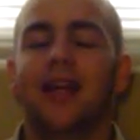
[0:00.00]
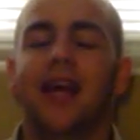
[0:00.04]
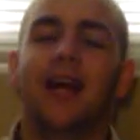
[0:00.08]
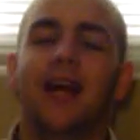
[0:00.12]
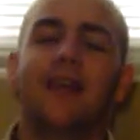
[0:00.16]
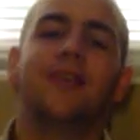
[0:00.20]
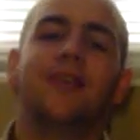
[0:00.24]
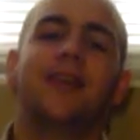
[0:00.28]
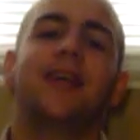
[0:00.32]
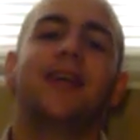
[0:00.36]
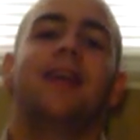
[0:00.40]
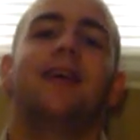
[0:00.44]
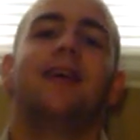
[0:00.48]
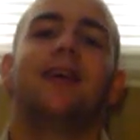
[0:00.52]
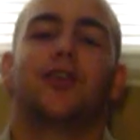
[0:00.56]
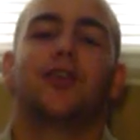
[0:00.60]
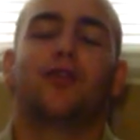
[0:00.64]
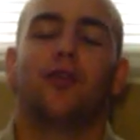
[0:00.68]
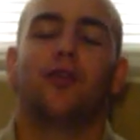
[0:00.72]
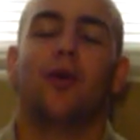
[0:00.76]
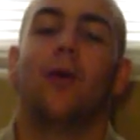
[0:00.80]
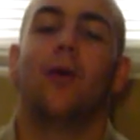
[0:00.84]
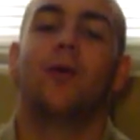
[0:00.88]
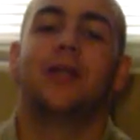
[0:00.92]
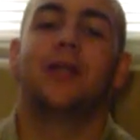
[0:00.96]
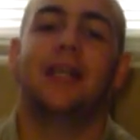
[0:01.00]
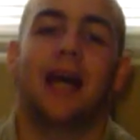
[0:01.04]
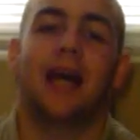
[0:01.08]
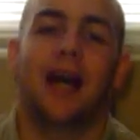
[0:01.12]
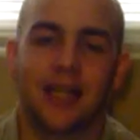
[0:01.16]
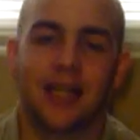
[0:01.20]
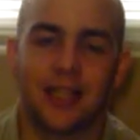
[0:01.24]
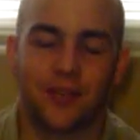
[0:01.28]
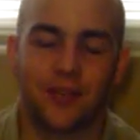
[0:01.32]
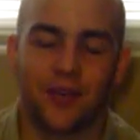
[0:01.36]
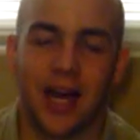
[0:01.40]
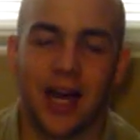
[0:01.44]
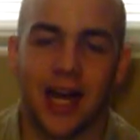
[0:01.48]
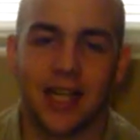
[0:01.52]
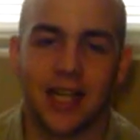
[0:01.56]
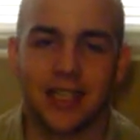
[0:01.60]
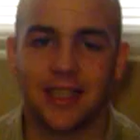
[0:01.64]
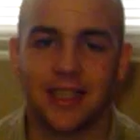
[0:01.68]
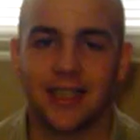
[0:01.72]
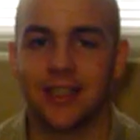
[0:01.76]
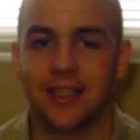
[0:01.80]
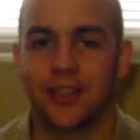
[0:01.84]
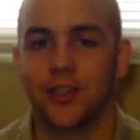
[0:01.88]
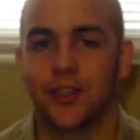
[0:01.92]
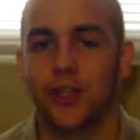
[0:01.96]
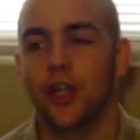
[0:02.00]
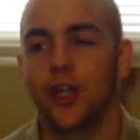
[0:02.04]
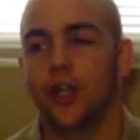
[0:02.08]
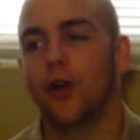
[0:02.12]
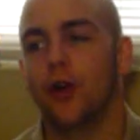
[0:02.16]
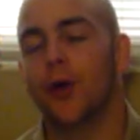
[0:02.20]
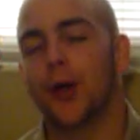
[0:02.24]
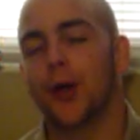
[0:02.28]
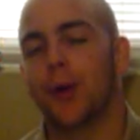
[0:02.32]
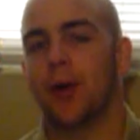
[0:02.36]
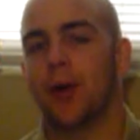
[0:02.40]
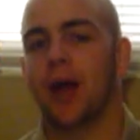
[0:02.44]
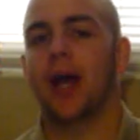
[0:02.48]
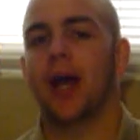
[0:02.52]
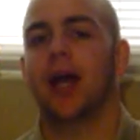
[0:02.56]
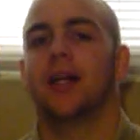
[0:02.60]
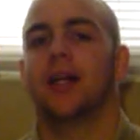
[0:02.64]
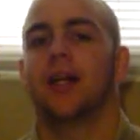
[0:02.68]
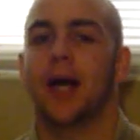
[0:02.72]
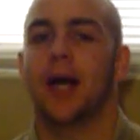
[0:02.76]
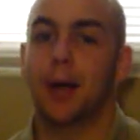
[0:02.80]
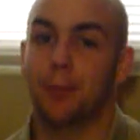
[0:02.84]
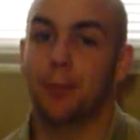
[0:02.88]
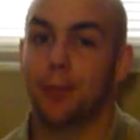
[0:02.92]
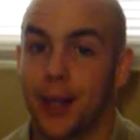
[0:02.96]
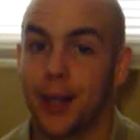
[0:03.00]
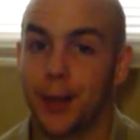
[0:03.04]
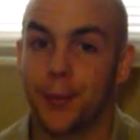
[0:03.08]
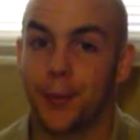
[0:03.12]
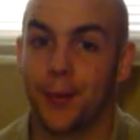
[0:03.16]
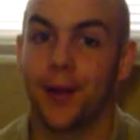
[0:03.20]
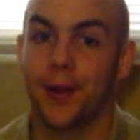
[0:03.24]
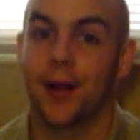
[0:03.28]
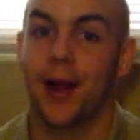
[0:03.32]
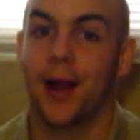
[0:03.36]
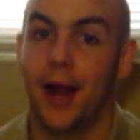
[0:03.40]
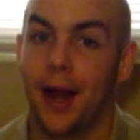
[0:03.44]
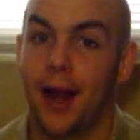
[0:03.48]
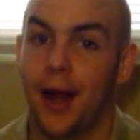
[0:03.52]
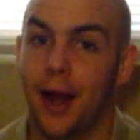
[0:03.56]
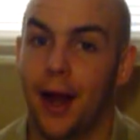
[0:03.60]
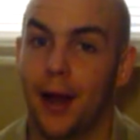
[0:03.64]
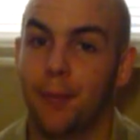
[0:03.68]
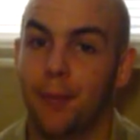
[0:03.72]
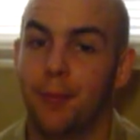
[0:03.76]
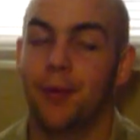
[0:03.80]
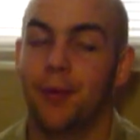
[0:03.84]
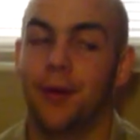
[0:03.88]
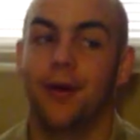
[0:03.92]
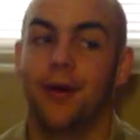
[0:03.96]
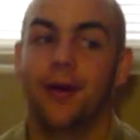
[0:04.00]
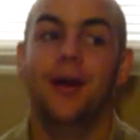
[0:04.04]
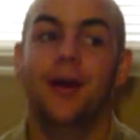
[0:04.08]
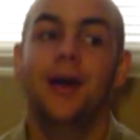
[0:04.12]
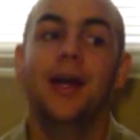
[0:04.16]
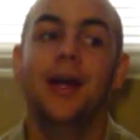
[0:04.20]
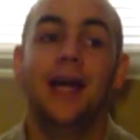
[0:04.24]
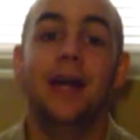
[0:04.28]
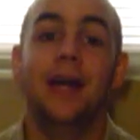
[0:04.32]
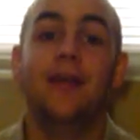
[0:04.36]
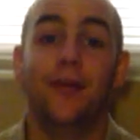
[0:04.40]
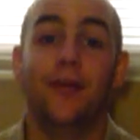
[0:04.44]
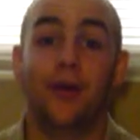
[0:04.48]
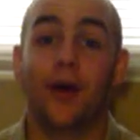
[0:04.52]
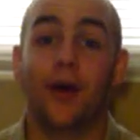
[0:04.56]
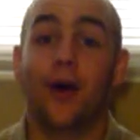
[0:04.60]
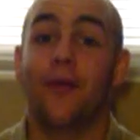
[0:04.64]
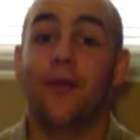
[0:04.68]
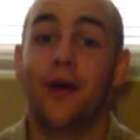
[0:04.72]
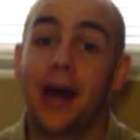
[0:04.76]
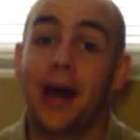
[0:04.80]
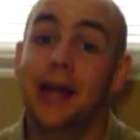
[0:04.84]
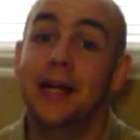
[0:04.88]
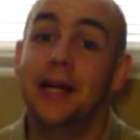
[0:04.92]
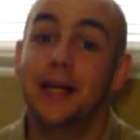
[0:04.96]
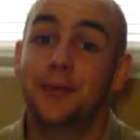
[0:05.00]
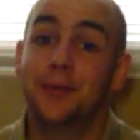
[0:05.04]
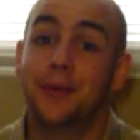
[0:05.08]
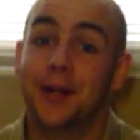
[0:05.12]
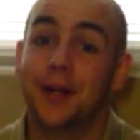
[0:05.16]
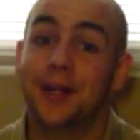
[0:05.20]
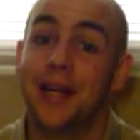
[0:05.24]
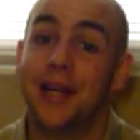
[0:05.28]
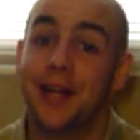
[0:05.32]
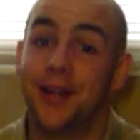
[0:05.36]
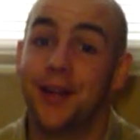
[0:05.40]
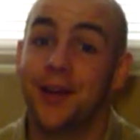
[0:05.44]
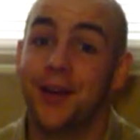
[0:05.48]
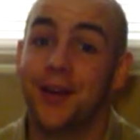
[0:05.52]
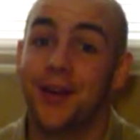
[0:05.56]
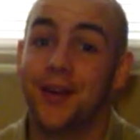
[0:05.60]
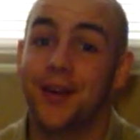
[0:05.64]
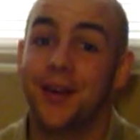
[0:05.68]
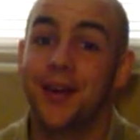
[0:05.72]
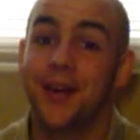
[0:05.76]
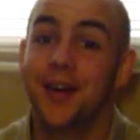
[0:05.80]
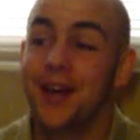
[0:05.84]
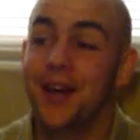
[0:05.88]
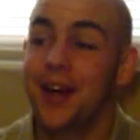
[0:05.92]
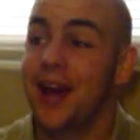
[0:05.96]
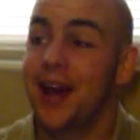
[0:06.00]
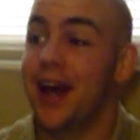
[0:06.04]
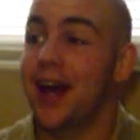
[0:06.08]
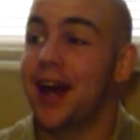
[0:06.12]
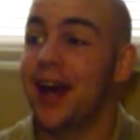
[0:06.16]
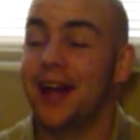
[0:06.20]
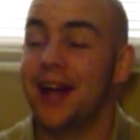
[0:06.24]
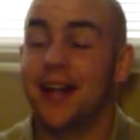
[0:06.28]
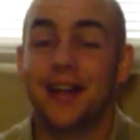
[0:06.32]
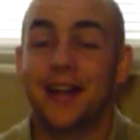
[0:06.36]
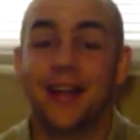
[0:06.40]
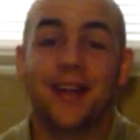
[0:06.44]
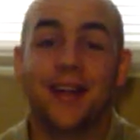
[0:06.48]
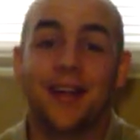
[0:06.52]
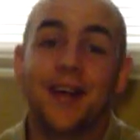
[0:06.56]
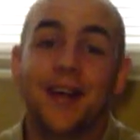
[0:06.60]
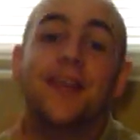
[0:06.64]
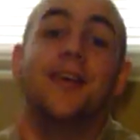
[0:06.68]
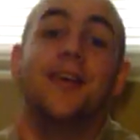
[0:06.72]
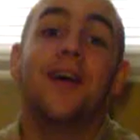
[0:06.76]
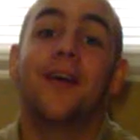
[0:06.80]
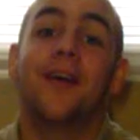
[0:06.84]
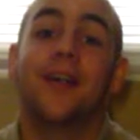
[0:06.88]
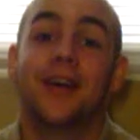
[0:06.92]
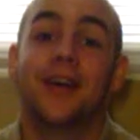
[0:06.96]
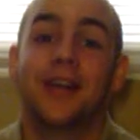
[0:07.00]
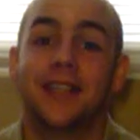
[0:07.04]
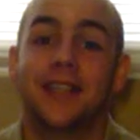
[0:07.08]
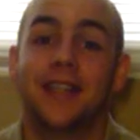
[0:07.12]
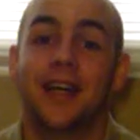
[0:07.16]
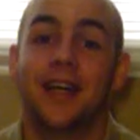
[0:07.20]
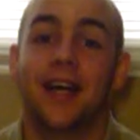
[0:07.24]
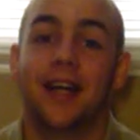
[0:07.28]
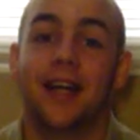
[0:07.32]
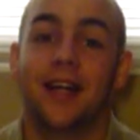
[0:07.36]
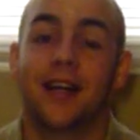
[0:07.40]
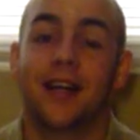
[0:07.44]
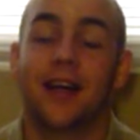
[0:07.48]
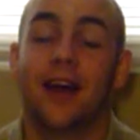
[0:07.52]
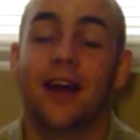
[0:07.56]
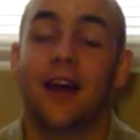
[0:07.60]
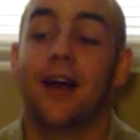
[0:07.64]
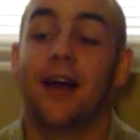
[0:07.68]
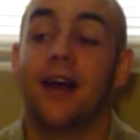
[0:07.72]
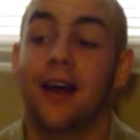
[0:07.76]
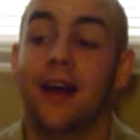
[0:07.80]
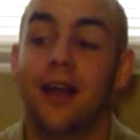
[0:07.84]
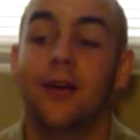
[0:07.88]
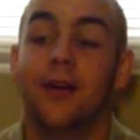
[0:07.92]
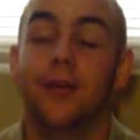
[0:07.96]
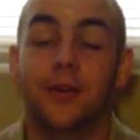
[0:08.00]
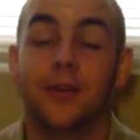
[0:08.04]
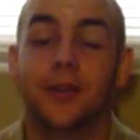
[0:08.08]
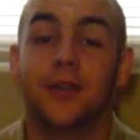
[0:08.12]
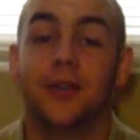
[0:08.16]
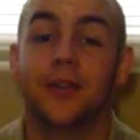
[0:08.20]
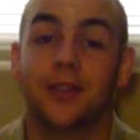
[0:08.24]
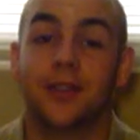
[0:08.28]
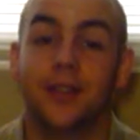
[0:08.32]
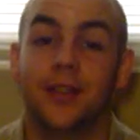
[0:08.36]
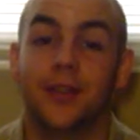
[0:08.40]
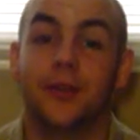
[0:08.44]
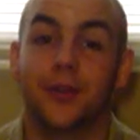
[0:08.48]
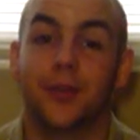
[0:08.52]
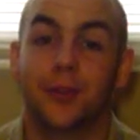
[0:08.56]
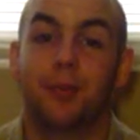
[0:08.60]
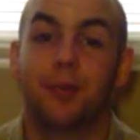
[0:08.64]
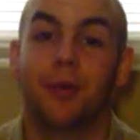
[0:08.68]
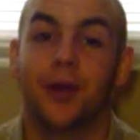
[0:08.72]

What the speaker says: They never did this for own satisfaction so you can go in a parking lot and play with your car, but even though that is what they did, and they did donuts and that in the car, and it was